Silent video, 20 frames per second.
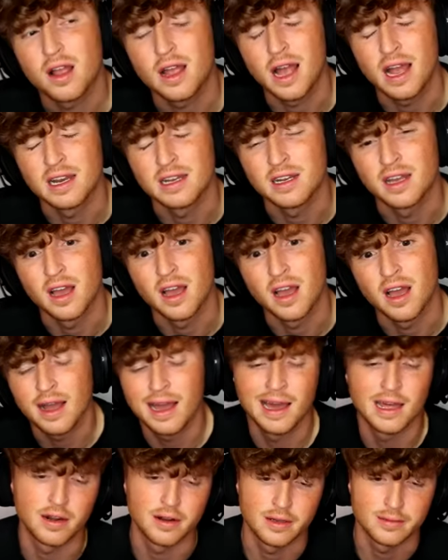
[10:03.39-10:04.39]
Kinda.
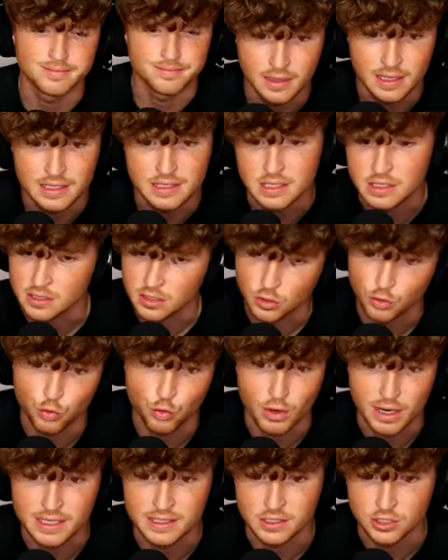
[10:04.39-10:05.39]
I don't know. This is a
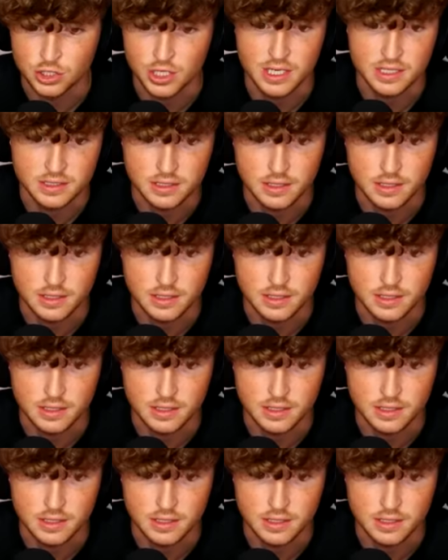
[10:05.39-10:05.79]
crazy chase